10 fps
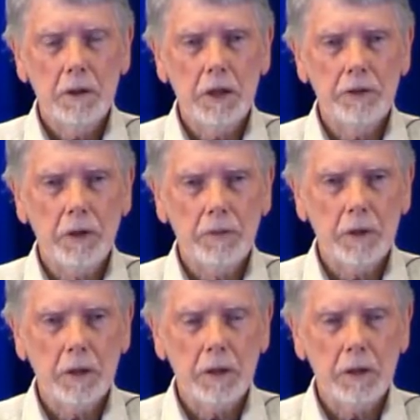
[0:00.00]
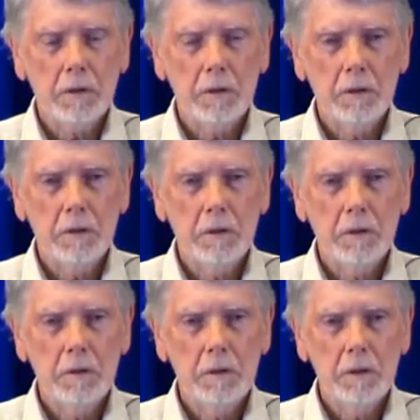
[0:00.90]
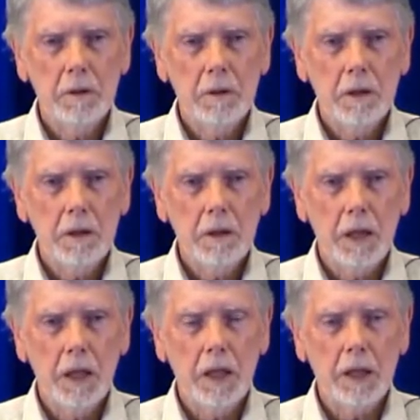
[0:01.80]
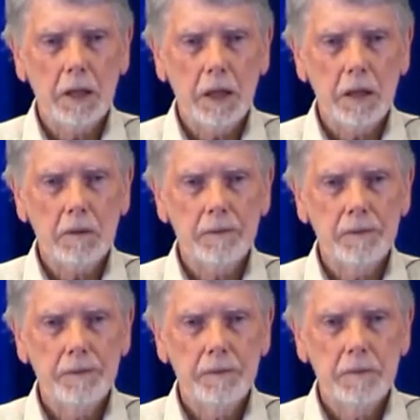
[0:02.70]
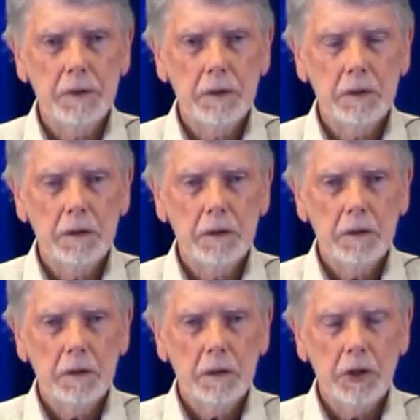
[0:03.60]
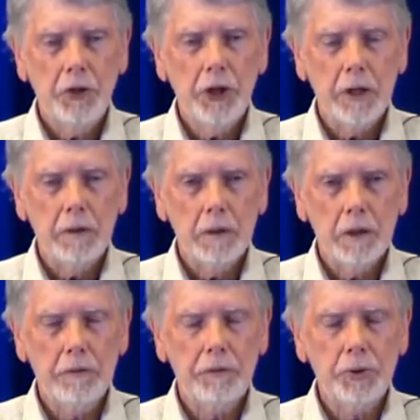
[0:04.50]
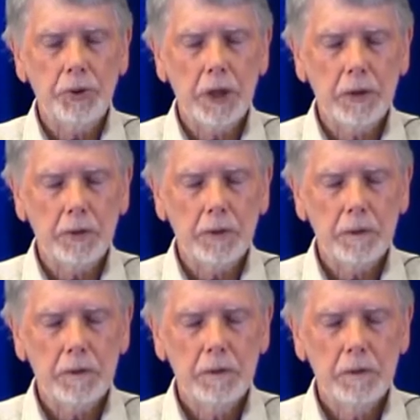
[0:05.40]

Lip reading: And I stop crying. I like that. And then I feel cold,